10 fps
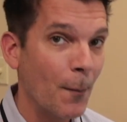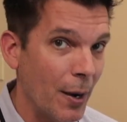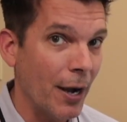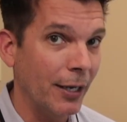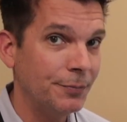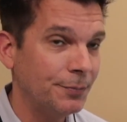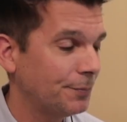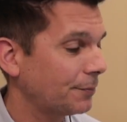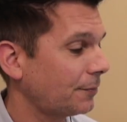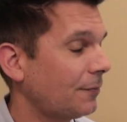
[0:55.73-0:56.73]
But
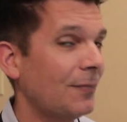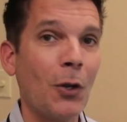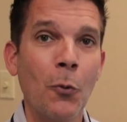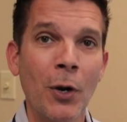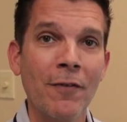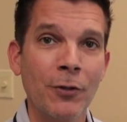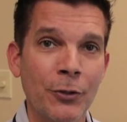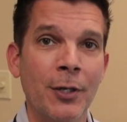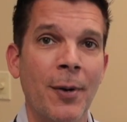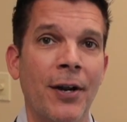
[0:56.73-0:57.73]
what I've
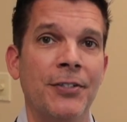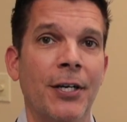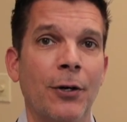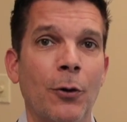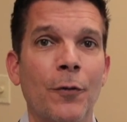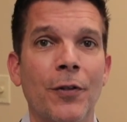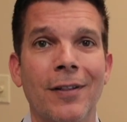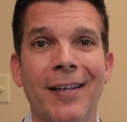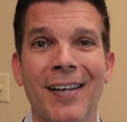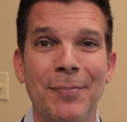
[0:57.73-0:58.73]
learned about iTero over the
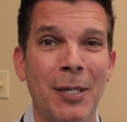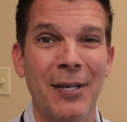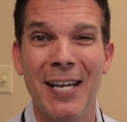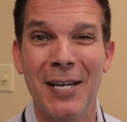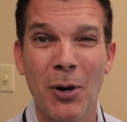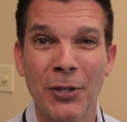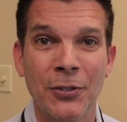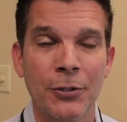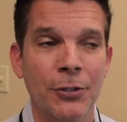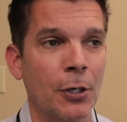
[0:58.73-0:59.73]
last maybe 8
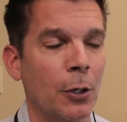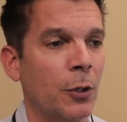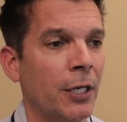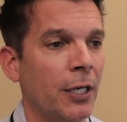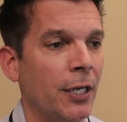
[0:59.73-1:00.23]
months or so